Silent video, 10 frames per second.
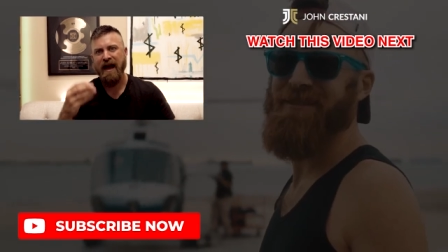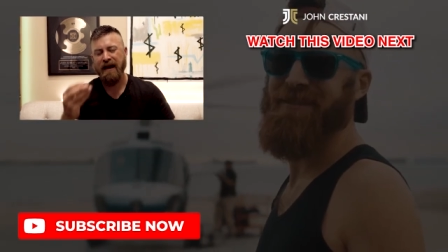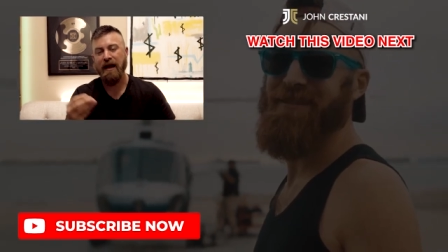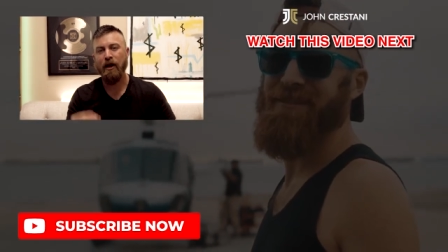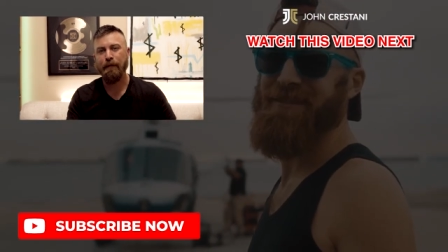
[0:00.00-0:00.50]

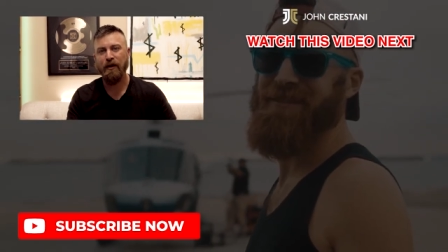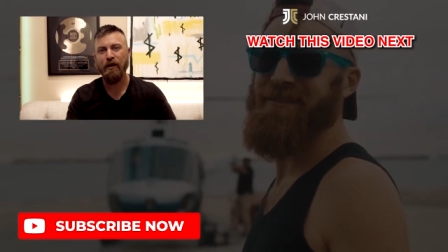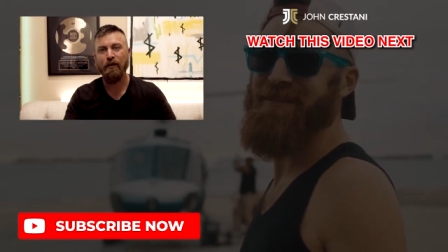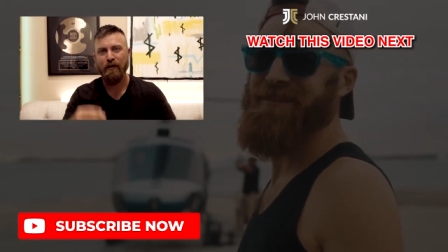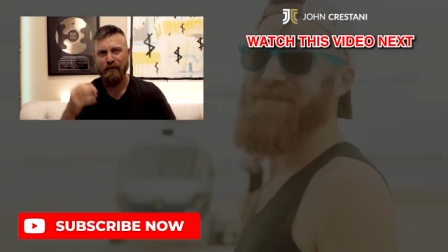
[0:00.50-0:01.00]
and help
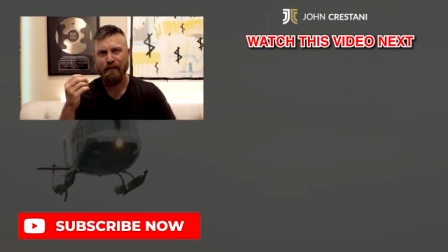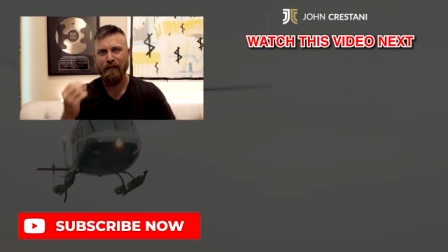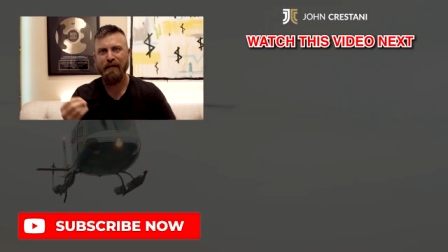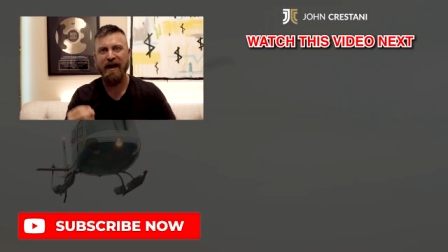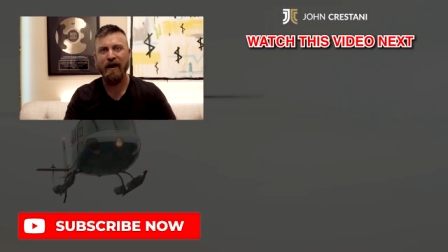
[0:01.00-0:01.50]
you
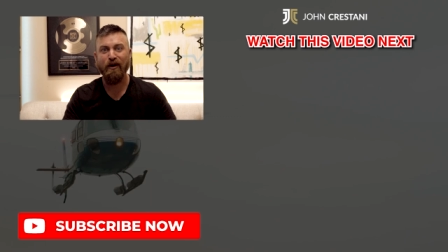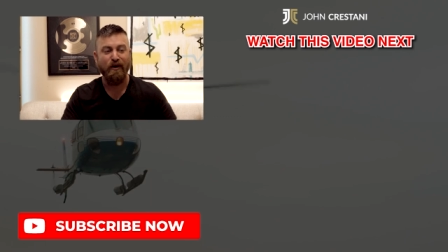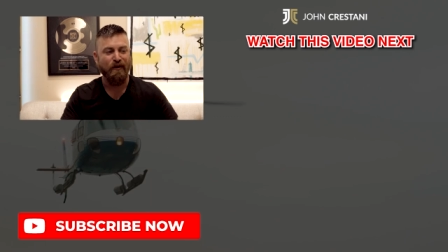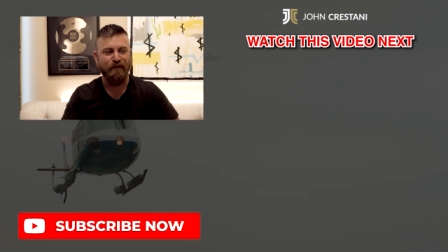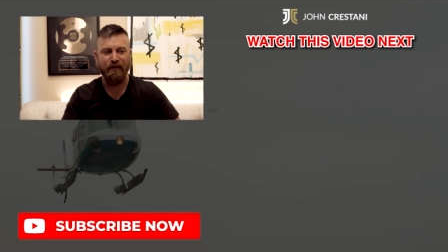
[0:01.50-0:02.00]
prepare
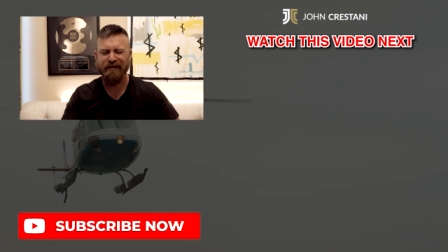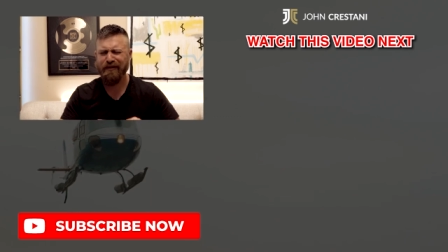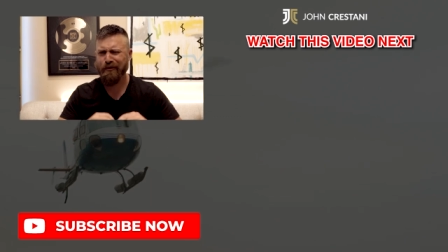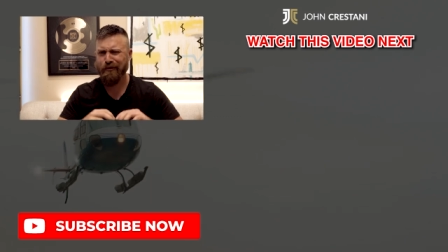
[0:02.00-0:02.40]
for this